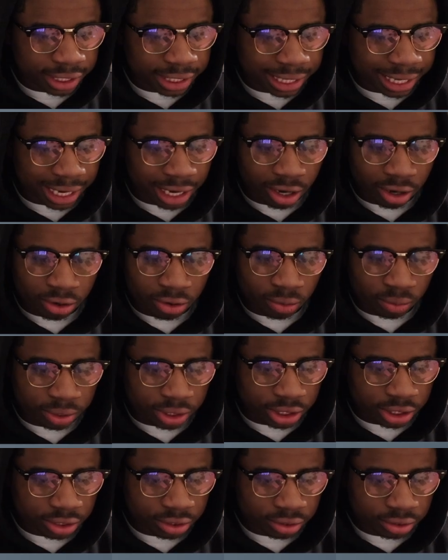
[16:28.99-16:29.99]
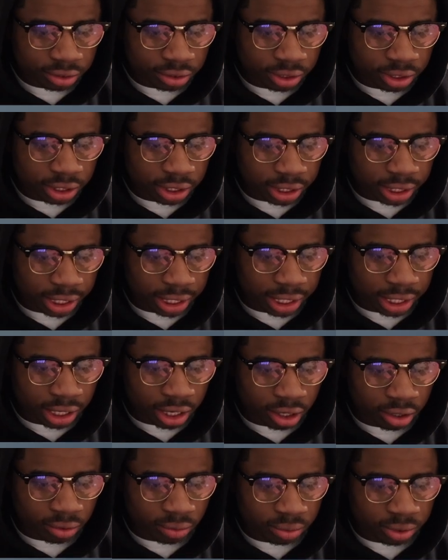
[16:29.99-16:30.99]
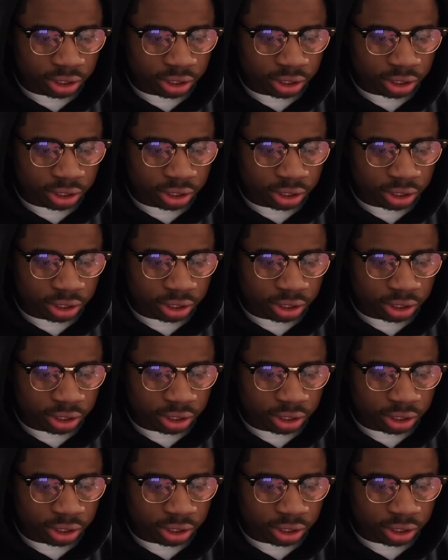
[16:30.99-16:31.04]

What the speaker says: cannot go here, cannot go